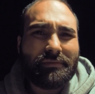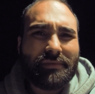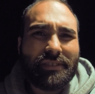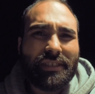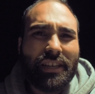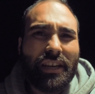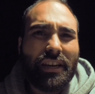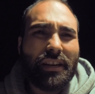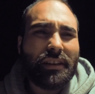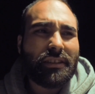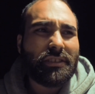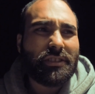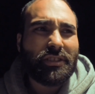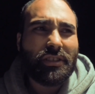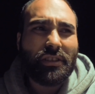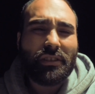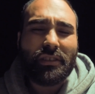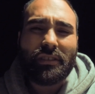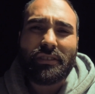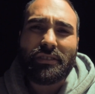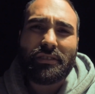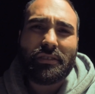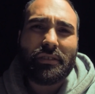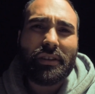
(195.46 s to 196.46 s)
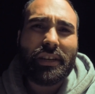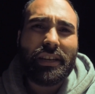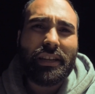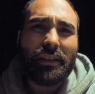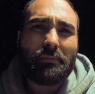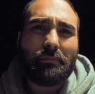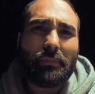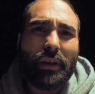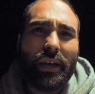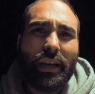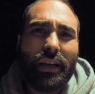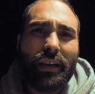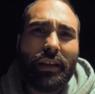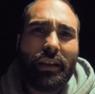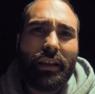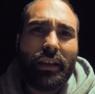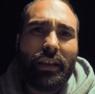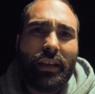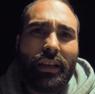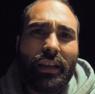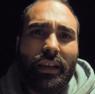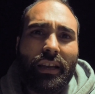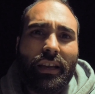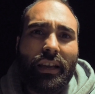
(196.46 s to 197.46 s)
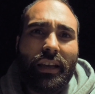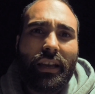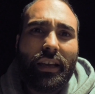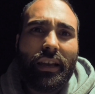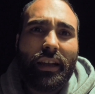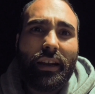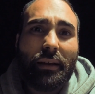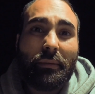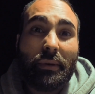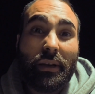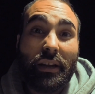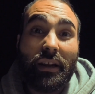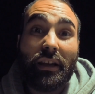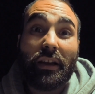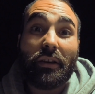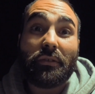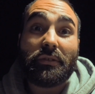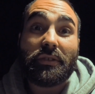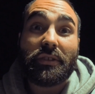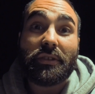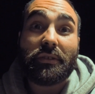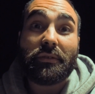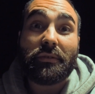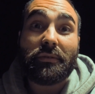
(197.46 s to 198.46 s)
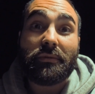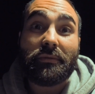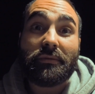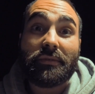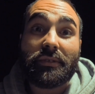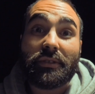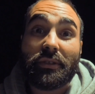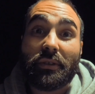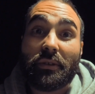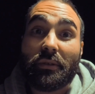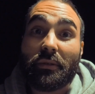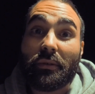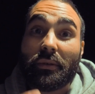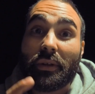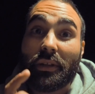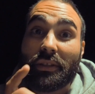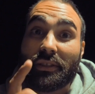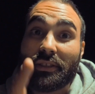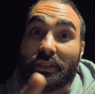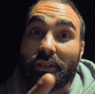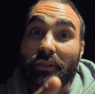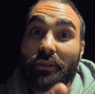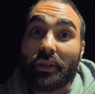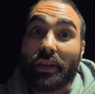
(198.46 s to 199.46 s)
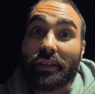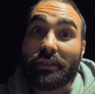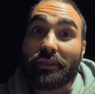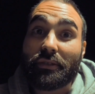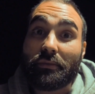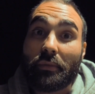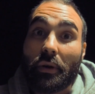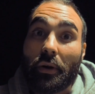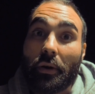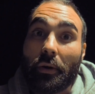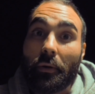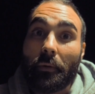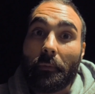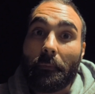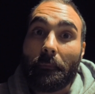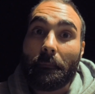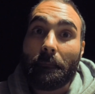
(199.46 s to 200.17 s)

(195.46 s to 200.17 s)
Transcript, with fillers: tired Charlotte's already in bed and I'm gonna go too so I'll see you guys tomorrow